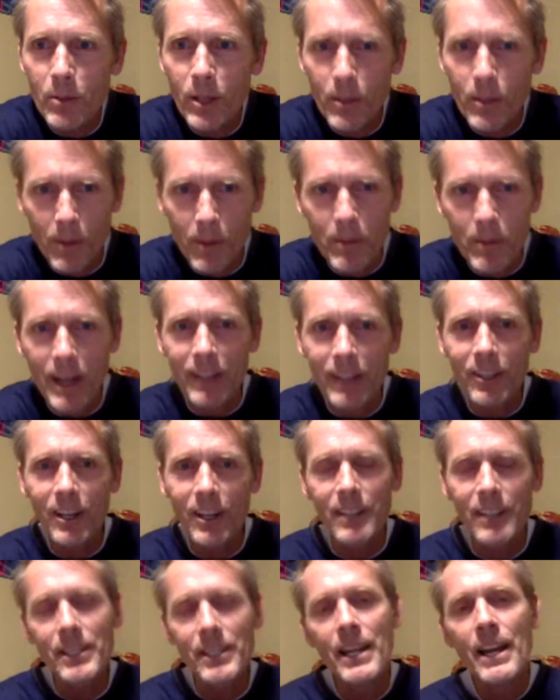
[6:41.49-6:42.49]
Am I back
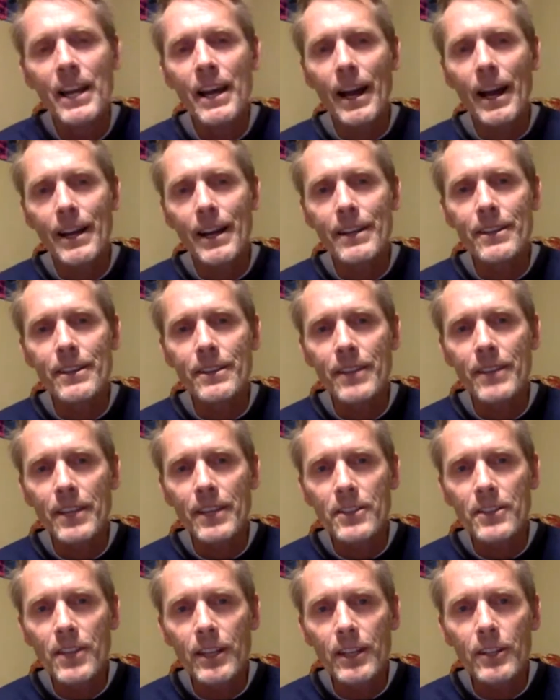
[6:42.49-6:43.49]
on? They
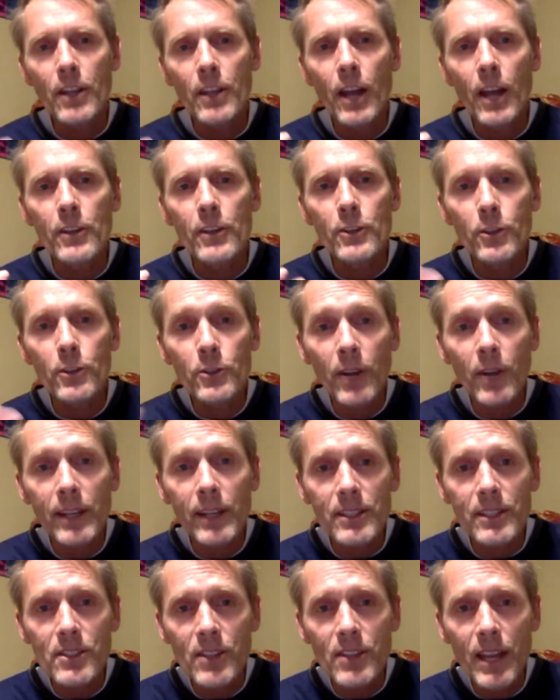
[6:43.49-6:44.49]
think you're trying
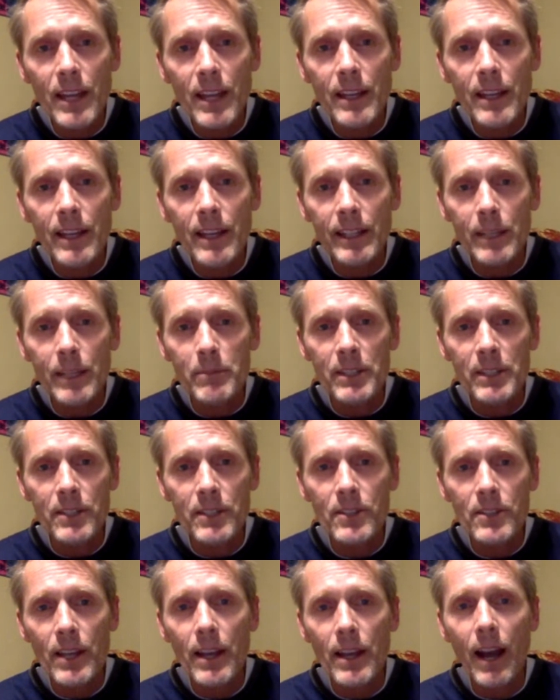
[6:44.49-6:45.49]
to get me to
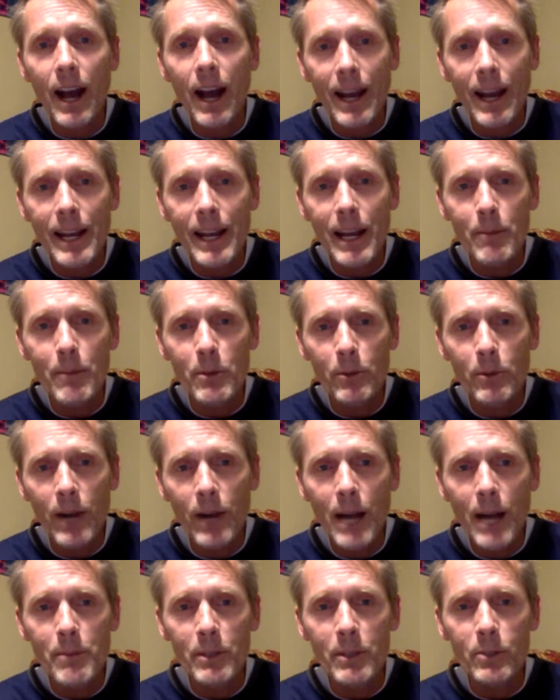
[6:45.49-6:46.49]
say, I am the
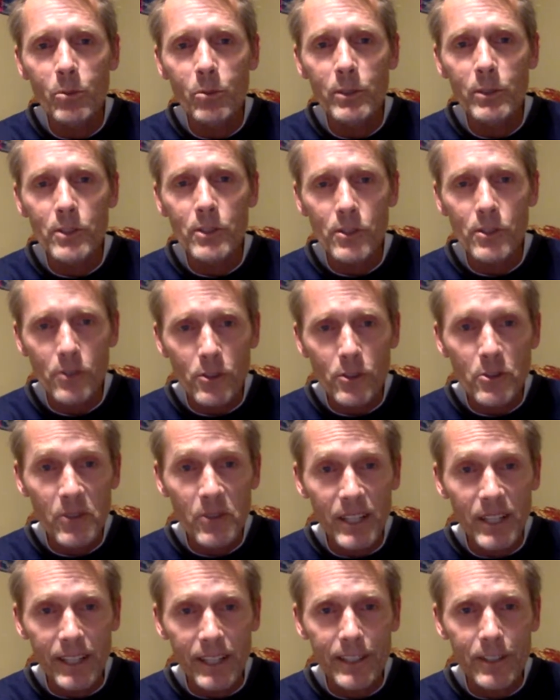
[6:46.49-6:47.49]
rabbit, which is a
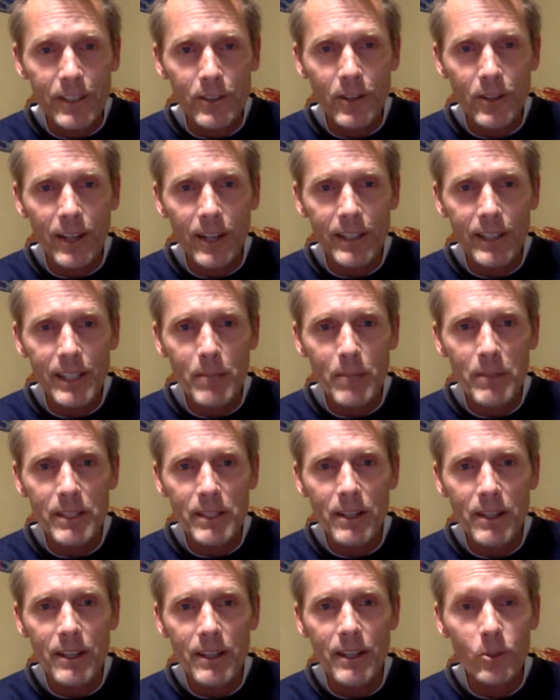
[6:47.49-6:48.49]
trick. You're trying to get me
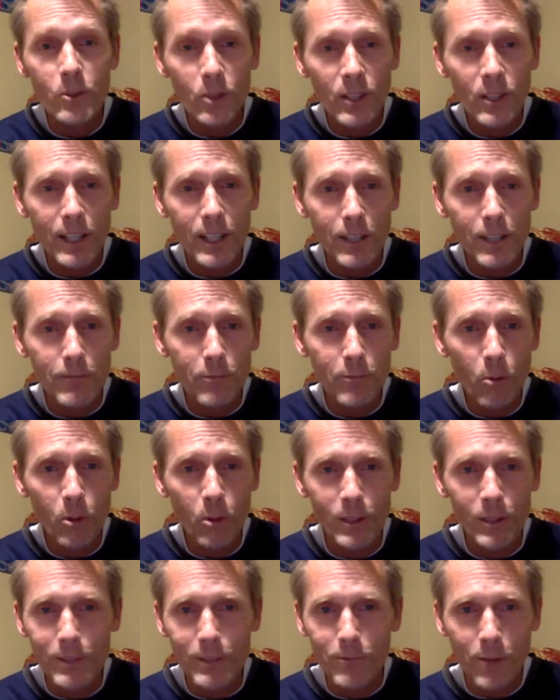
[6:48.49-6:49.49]
to like a fool
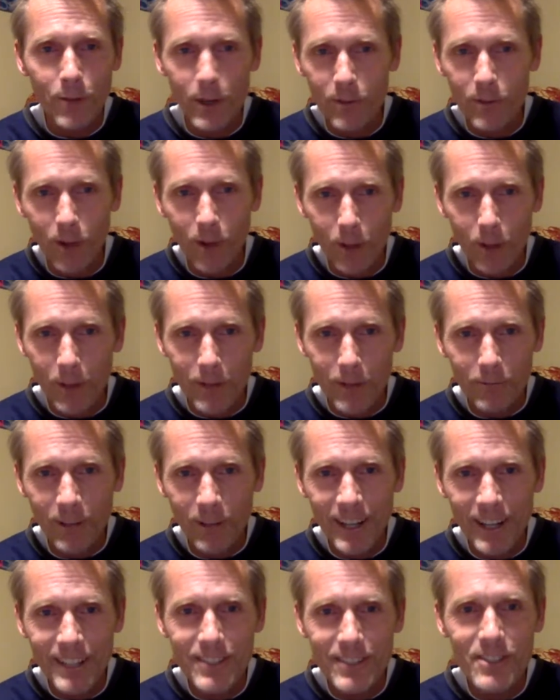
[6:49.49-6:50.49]
in front of all my
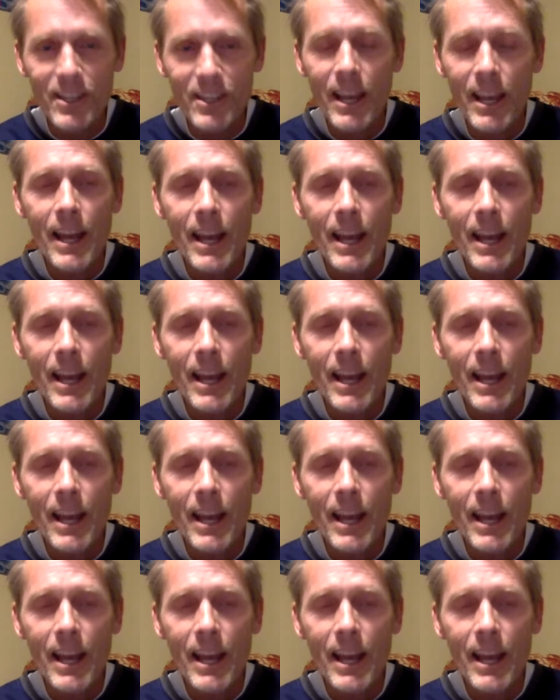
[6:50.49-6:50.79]
friends.